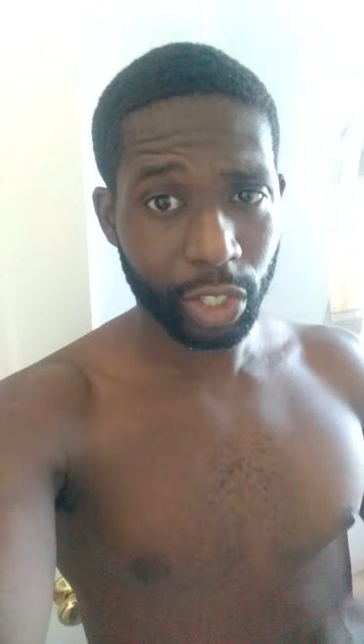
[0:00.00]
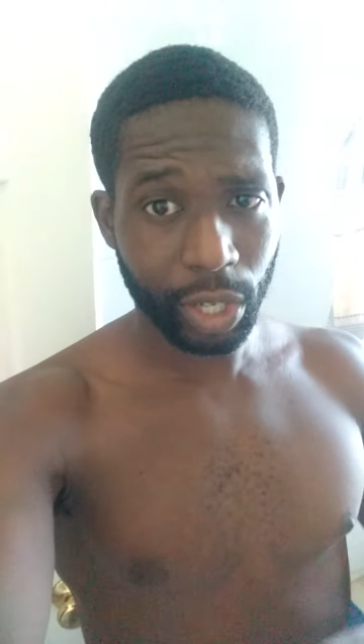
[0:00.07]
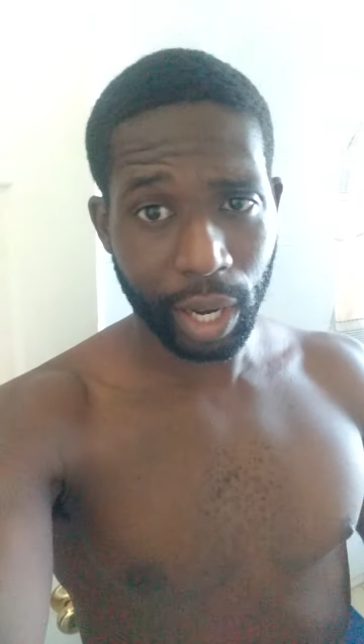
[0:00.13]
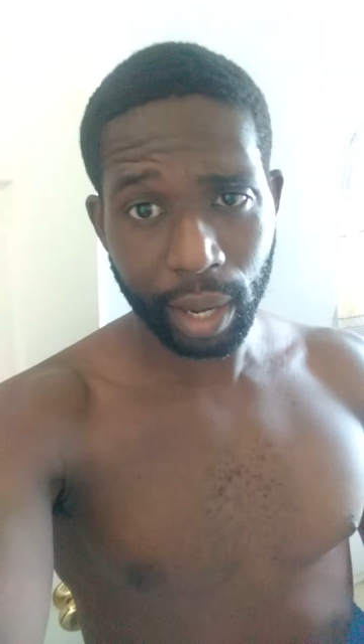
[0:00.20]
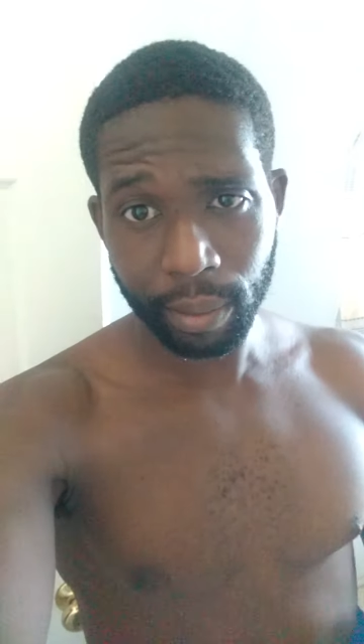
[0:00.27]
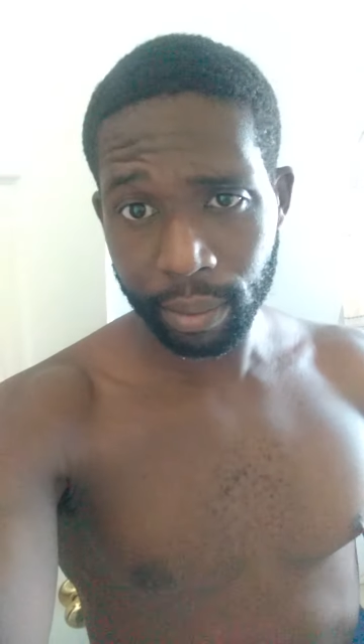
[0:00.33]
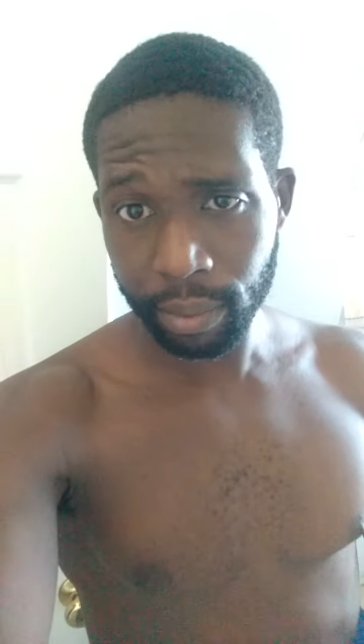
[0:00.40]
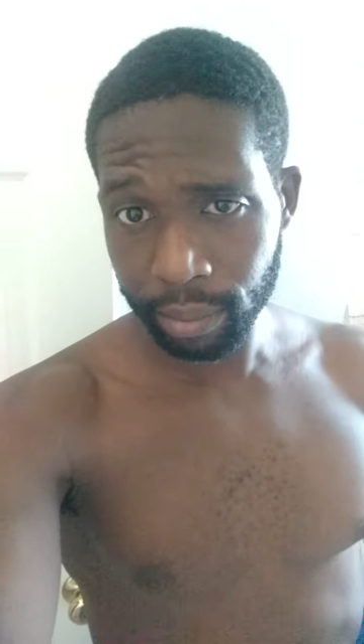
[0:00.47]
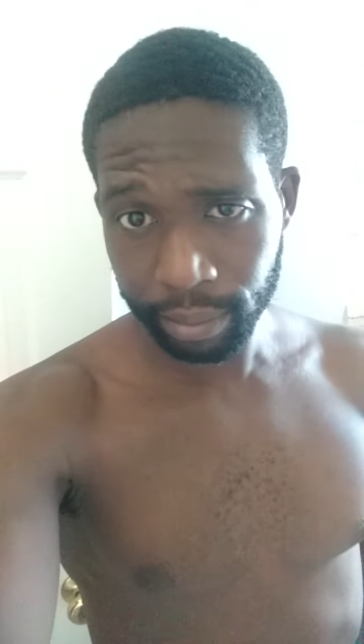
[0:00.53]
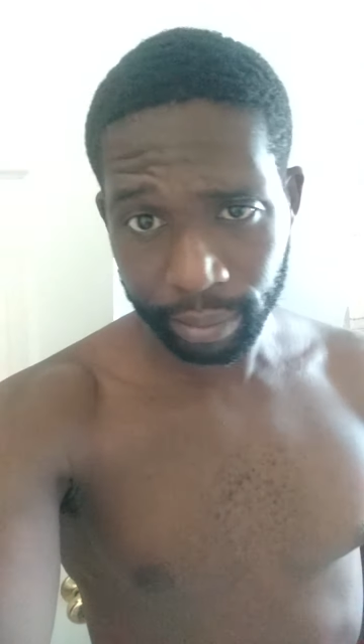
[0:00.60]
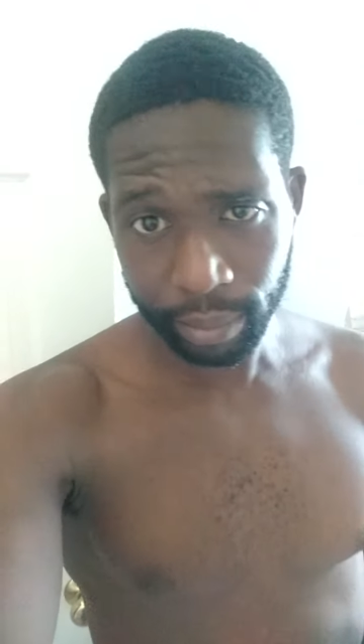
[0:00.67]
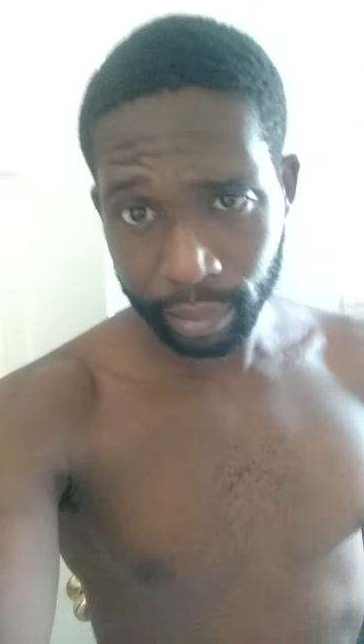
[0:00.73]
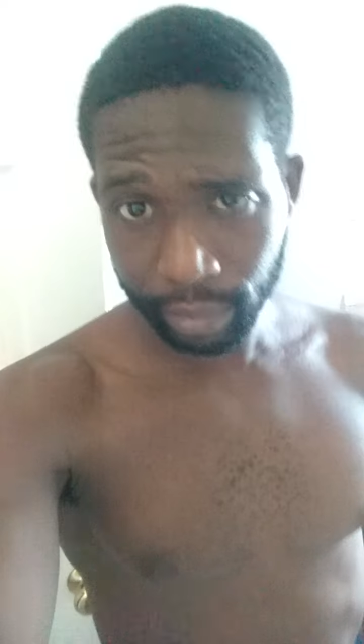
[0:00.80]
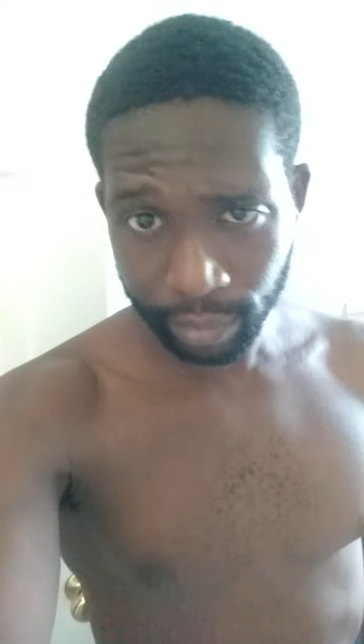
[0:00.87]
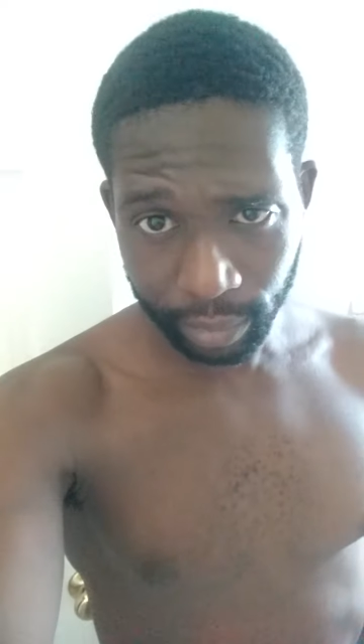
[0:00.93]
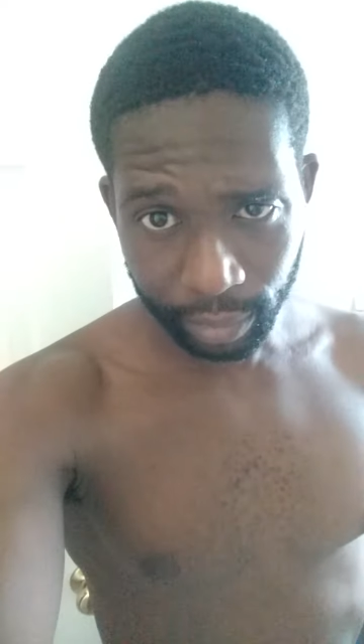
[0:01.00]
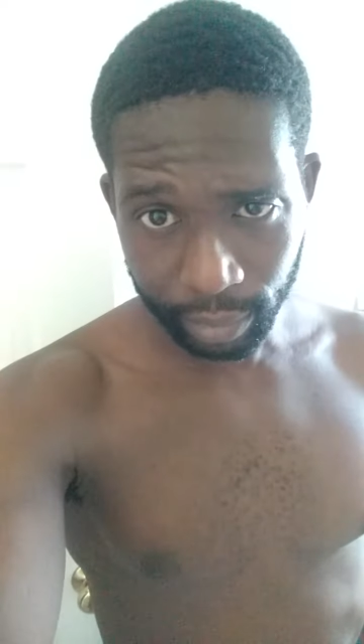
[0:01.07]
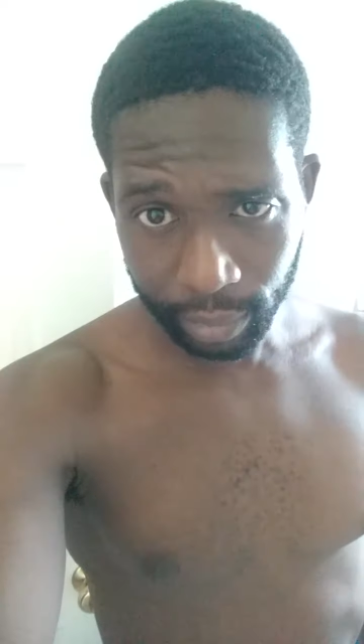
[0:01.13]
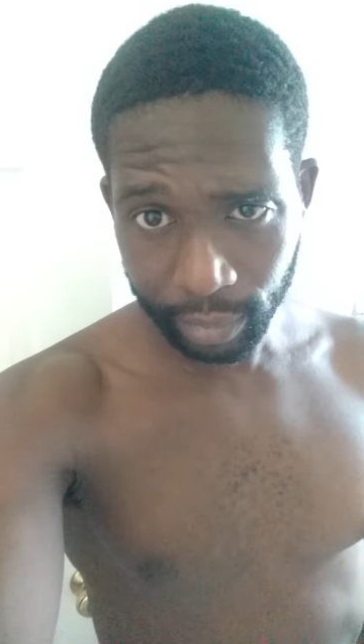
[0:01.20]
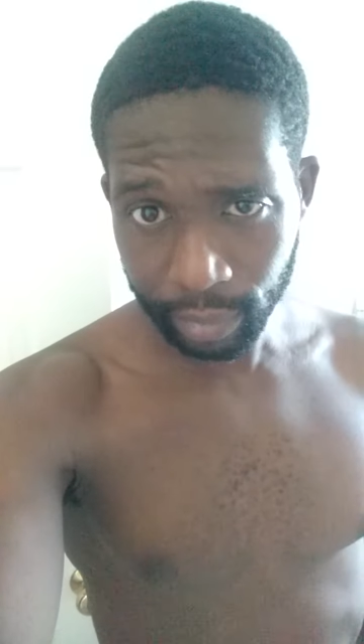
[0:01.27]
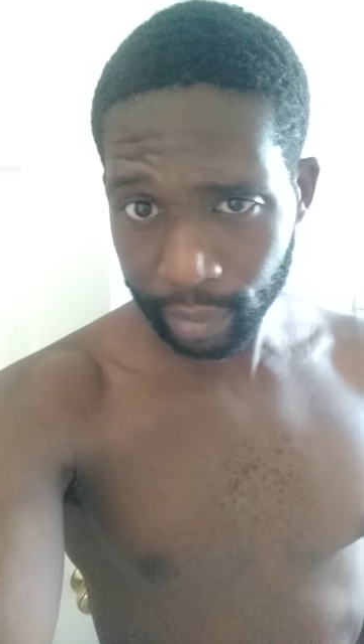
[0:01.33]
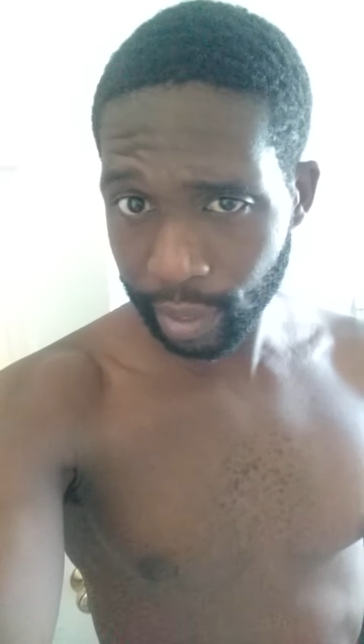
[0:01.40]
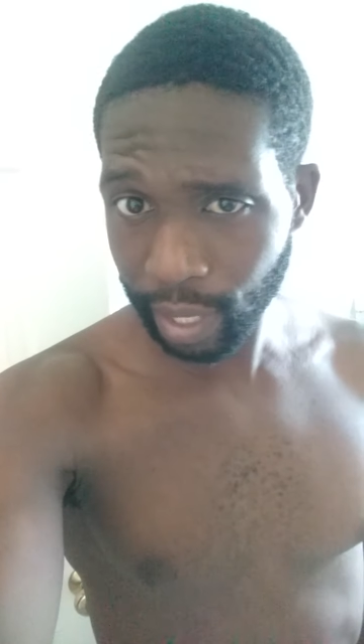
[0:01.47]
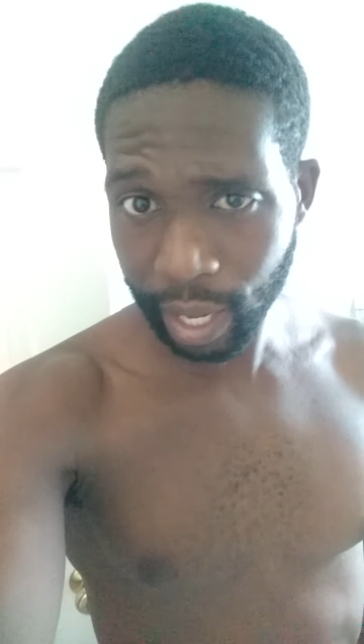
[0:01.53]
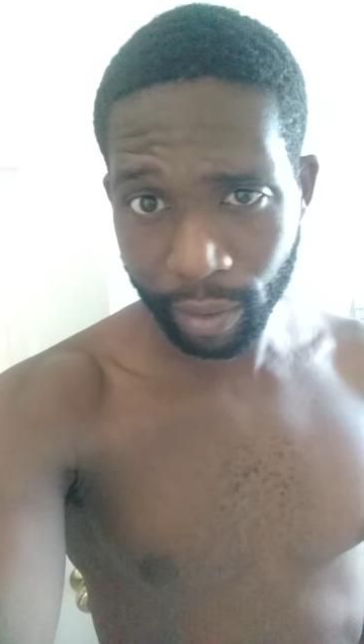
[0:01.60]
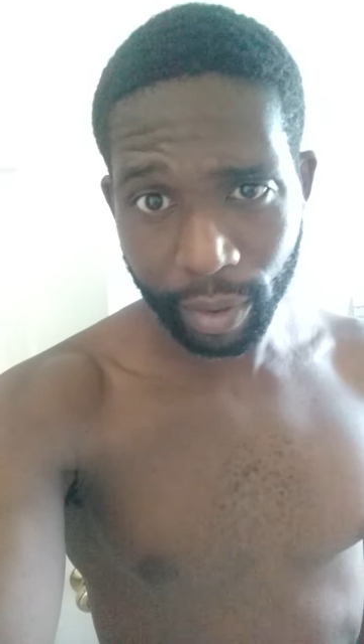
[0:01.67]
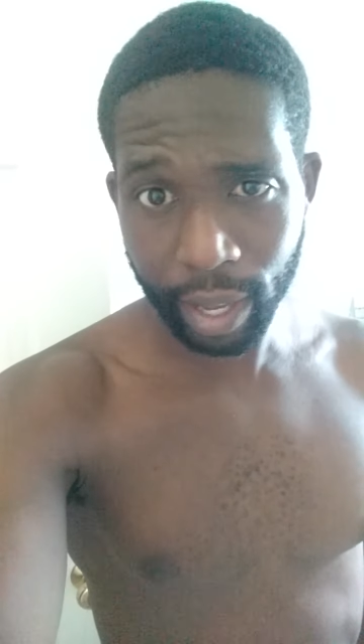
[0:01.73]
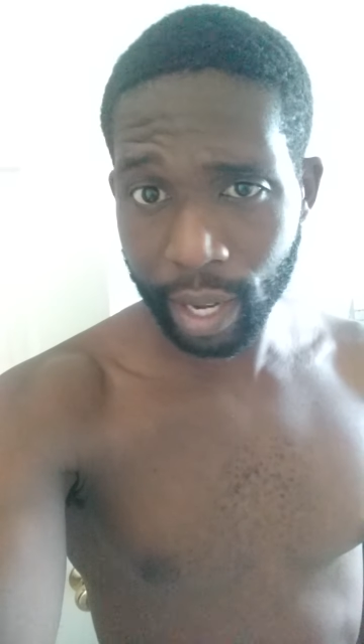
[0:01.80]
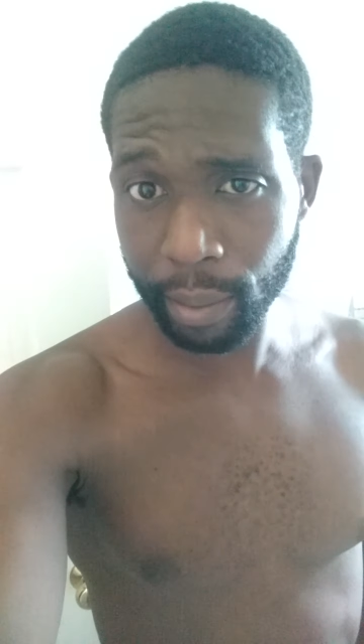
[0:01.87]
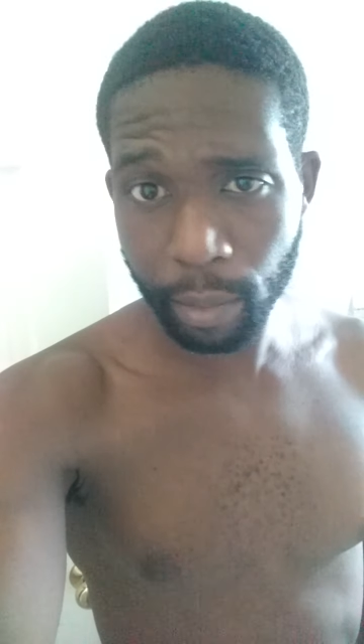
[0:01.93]
job, didn't
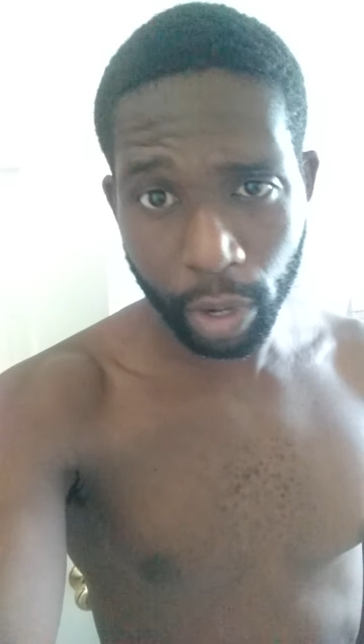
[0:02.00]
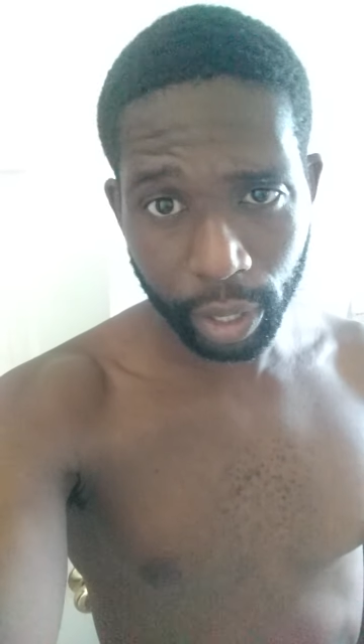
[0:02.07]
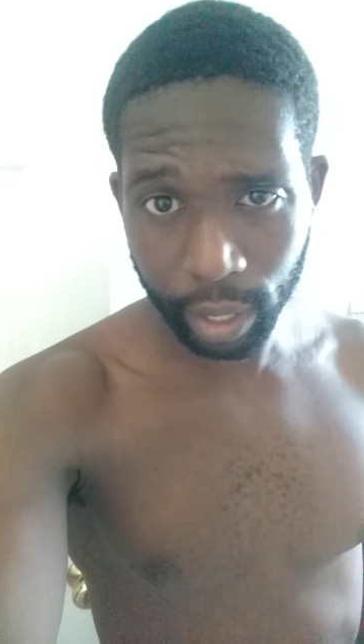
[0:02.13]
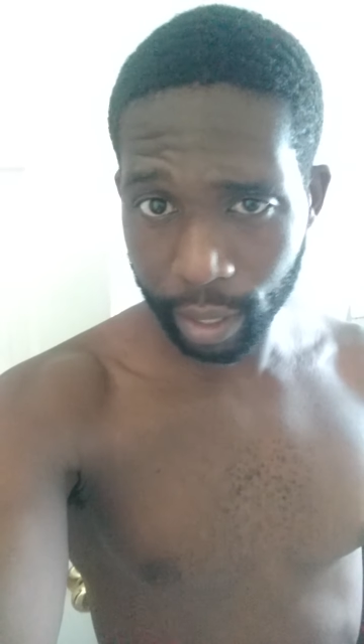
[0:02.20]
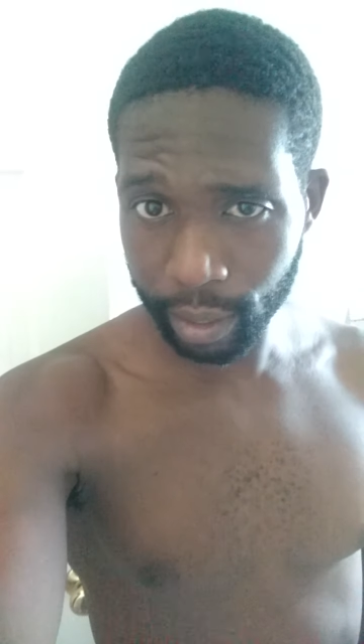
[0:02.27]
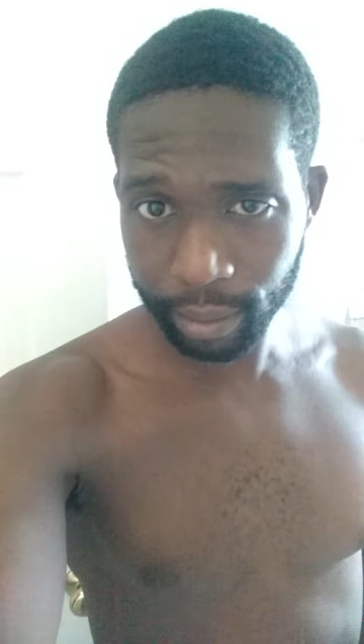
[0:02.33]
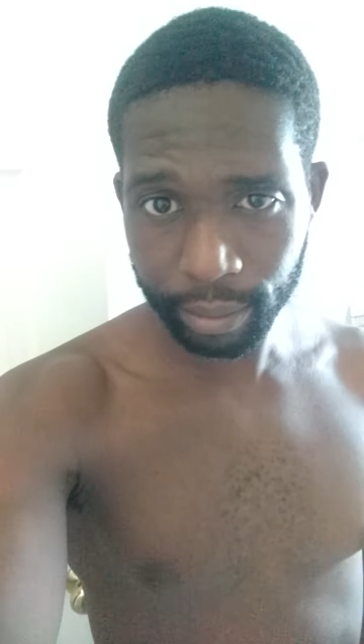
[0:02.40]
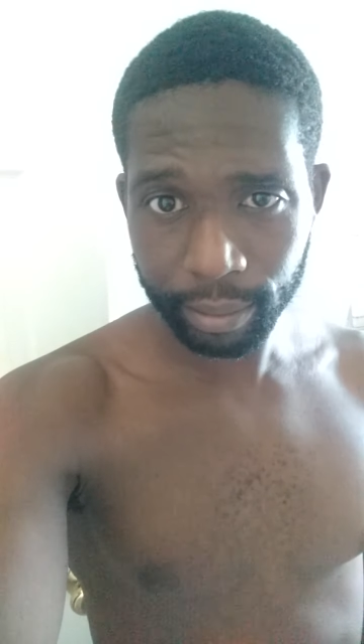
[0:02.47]
have any money.